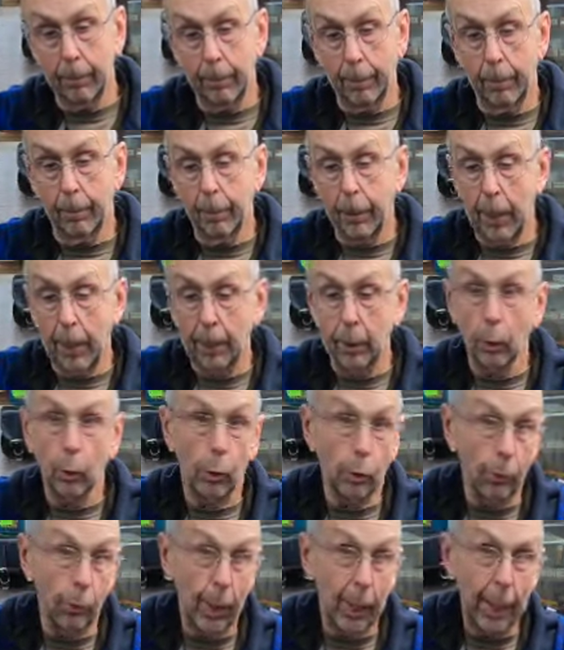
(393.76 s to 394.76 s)
by those
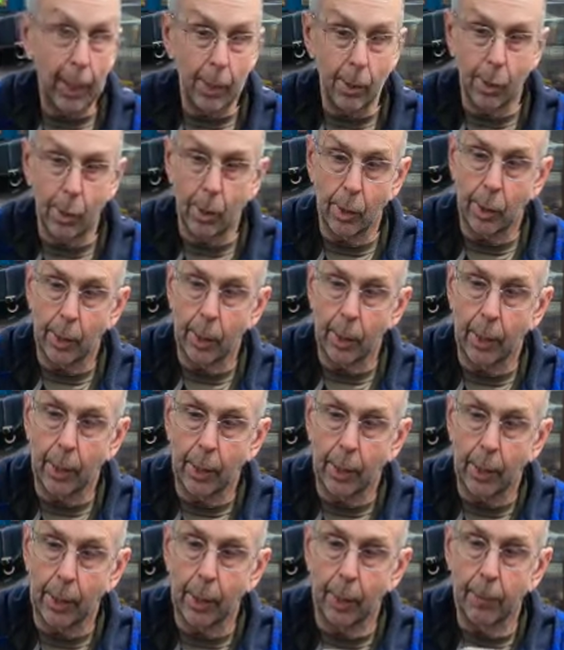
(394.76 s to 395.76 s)
flanges in
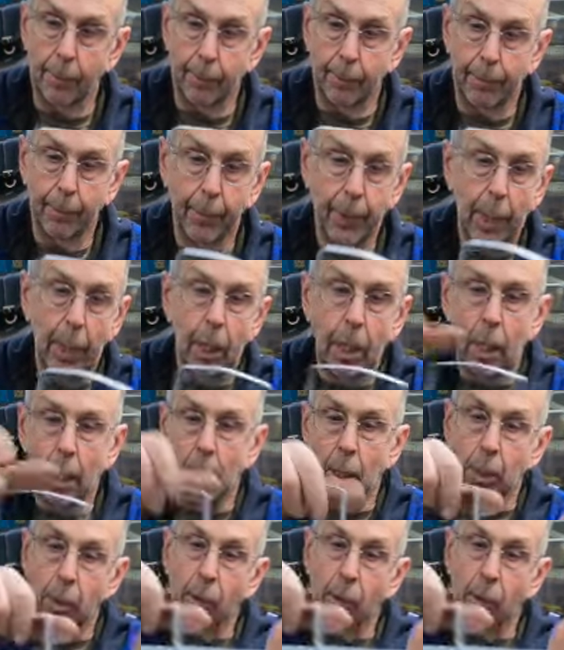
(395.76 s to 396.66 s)
there. So